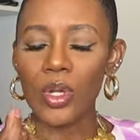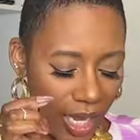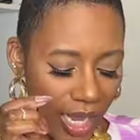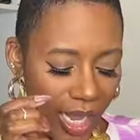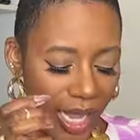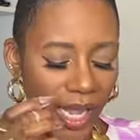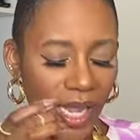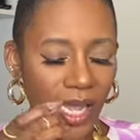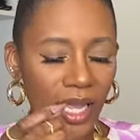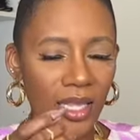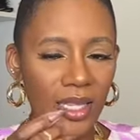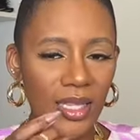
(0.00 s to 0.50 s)

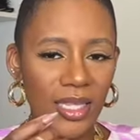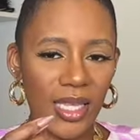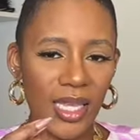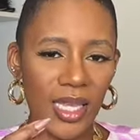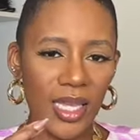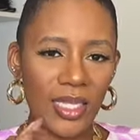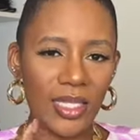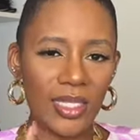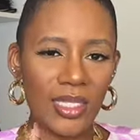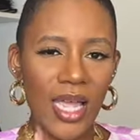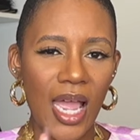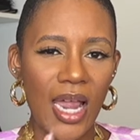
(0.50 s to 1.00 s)
and the
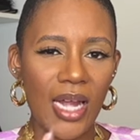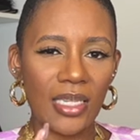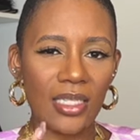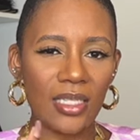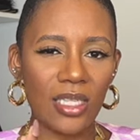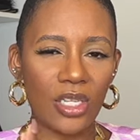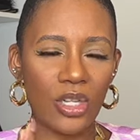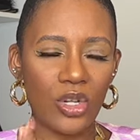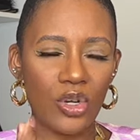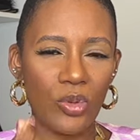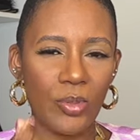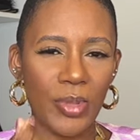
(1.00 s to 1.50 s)
inside is a
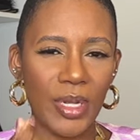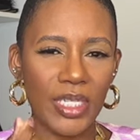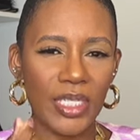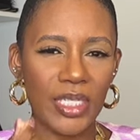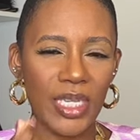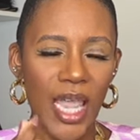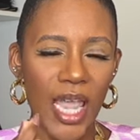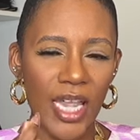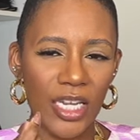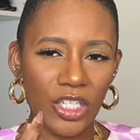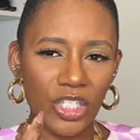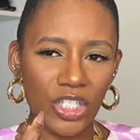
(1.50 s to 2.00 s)
little bit
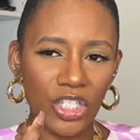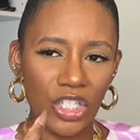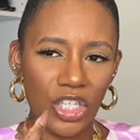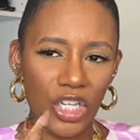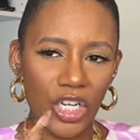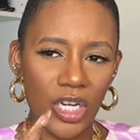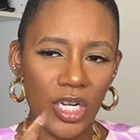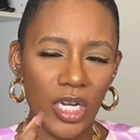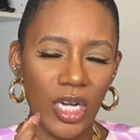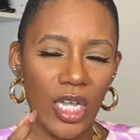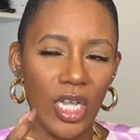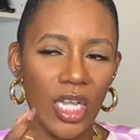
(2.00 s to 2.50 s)

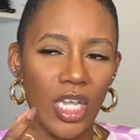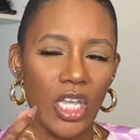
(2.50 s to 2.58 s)
textured,